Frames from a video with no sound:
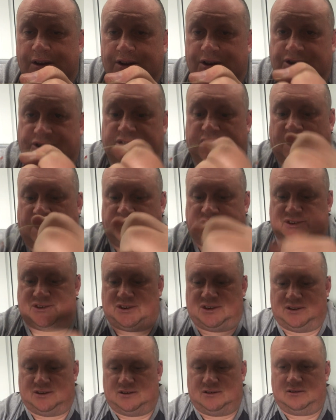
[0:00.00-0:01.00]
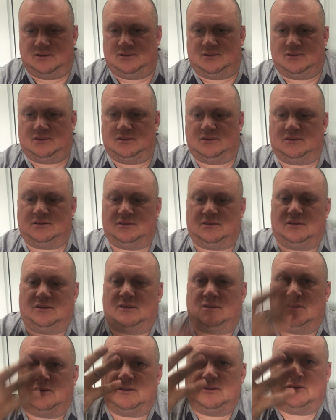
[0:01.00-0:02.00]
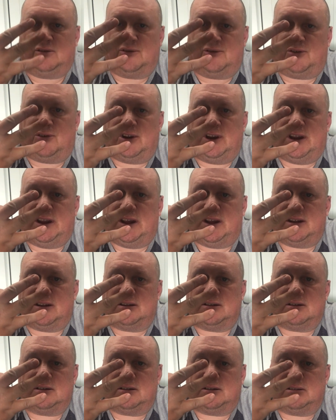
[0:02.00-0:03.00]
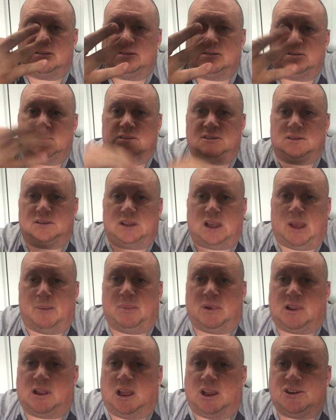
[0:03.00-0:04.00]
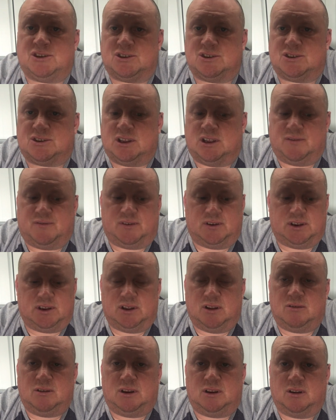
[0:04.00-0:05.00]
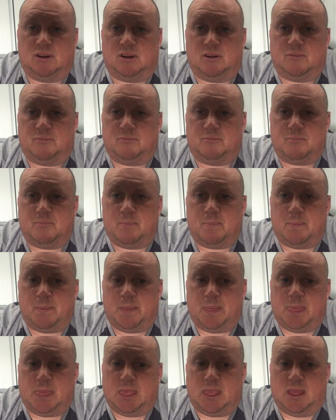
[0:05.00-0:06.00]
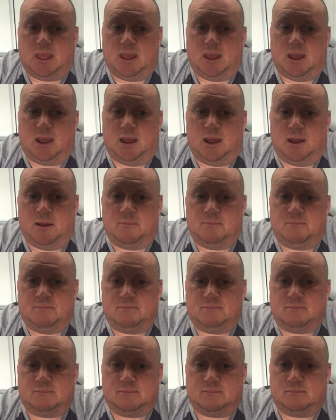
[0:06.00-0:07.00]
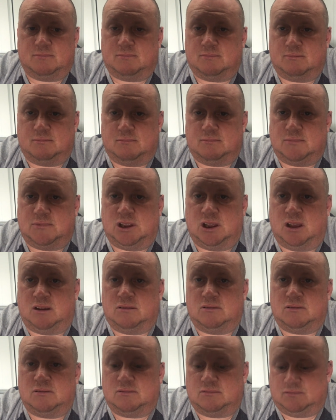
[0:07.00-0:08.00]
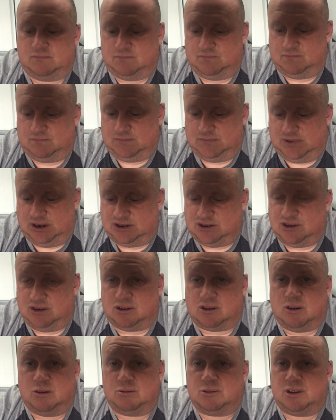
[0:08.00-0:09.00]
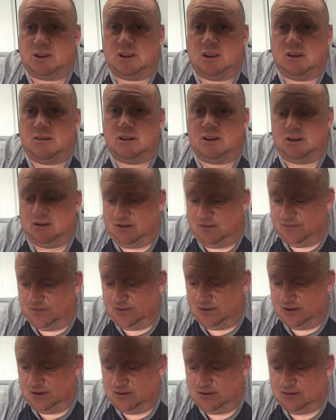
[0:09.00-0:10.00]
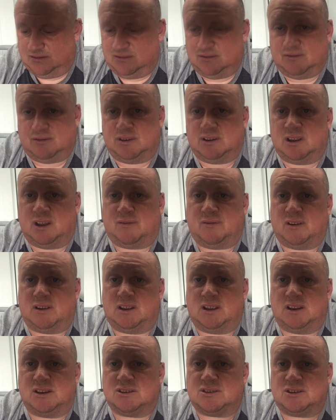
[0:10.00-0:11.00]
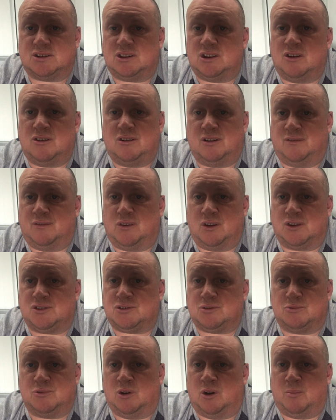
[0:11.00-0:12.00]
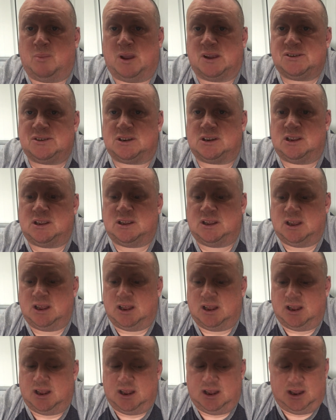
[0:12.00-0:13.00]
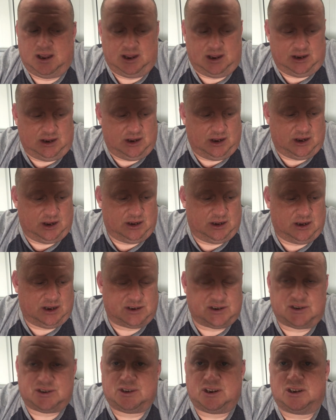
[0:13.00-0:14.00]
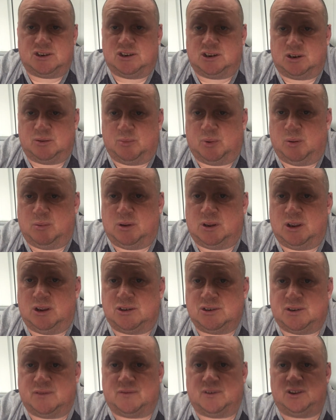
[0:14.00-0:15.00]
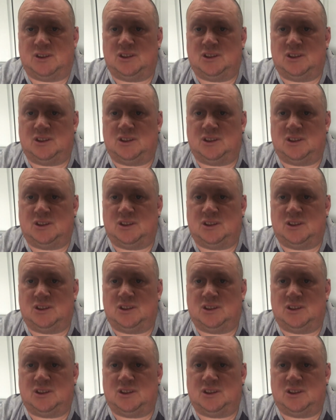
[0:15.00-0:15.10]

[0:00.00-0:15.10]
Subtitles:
So that's 3 applications there for the uni knot. You know, it's not called the uni knot for nothing. It's a universal knot basically. You can, as I said, you can probably use it for